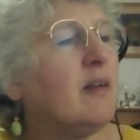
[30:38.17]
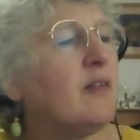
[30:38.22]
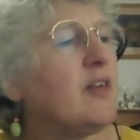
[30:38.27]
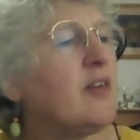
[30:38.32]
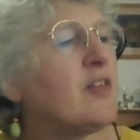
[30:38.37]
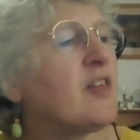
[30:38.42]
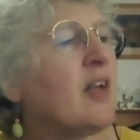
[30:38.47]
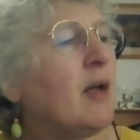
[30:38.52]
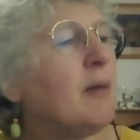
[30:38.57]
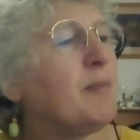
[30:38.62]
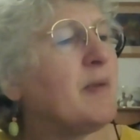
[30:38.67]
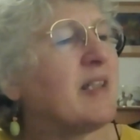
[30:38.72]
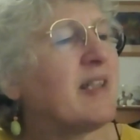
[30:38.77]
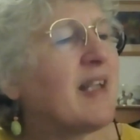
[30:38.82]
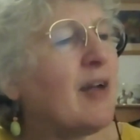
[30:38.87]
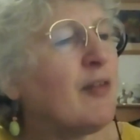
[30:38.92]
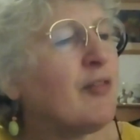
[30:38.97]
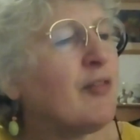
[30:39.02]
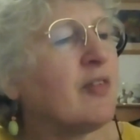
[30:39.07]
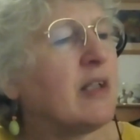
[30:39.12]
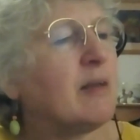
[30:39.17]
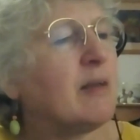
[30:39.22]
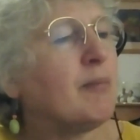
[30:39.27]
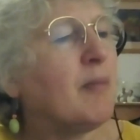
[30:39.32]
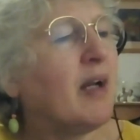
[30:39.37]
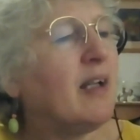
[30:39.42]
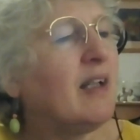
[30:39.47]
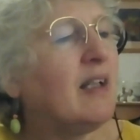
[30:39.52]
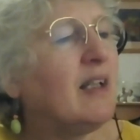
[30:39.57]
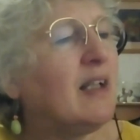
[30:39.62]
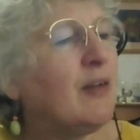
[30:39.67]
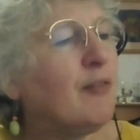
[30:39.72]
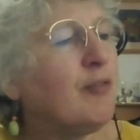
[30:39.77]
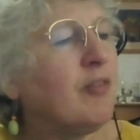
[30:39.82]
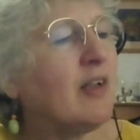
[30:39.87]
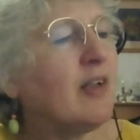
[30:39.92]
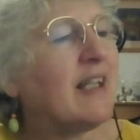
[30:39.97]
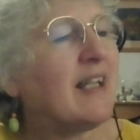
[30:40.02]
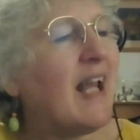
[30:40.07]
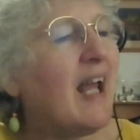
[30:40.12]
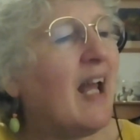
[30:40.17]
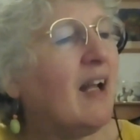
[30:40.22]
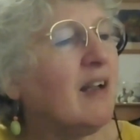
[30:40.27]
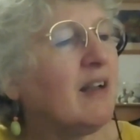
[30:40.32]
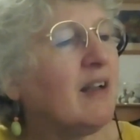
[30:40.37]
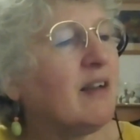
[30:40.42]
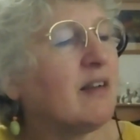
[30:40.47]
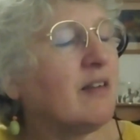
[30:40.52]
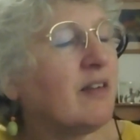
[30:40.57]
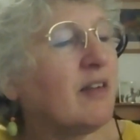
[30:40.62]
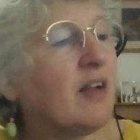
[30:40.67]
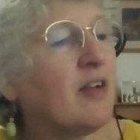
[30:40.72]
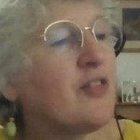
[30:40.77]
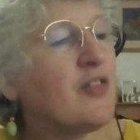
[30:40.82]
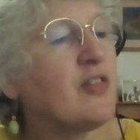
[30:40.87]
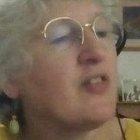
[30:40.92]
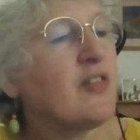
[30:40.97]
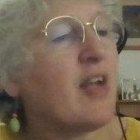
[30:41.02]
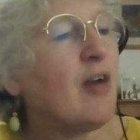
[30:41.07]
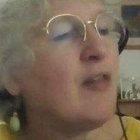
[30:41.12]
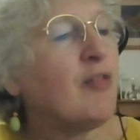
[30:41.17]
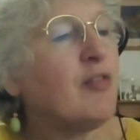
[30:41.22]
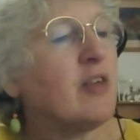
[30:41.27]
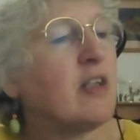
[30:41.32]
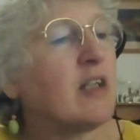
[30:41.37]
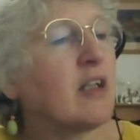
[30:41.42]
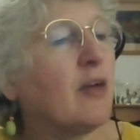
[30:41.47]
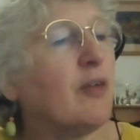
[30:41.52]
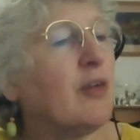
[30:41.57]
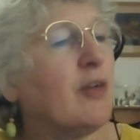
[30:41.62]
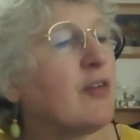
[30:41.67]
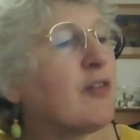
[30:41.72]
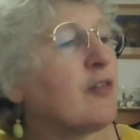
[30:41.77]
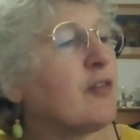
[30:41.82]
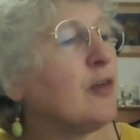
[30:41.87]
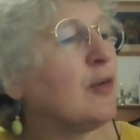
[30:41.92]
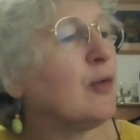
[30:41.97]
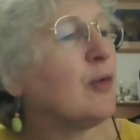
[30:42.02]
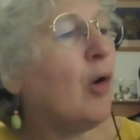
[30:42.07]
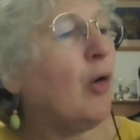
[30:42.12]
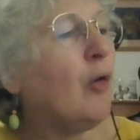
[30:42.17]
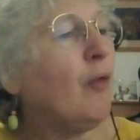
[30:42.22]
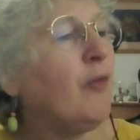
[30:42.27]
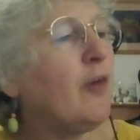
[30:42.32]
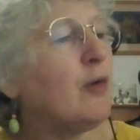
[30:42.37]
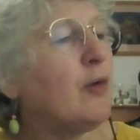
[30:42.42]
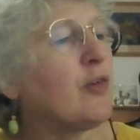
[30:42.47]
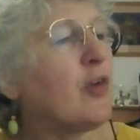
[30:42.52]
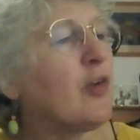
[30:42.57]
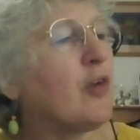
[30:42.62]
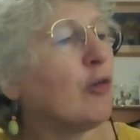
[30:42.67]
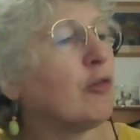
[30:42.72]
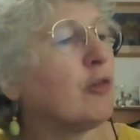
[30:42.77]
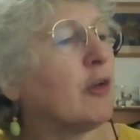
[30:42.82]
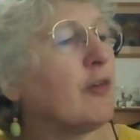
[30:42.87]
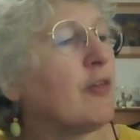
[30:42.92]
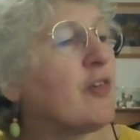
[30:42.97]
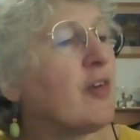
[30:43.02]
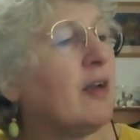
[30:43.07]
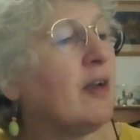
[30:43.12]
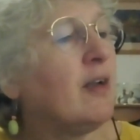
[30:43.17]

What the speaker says: This can't be Daphne, my lovely, elegant cousin Daphne, going through all those horrors.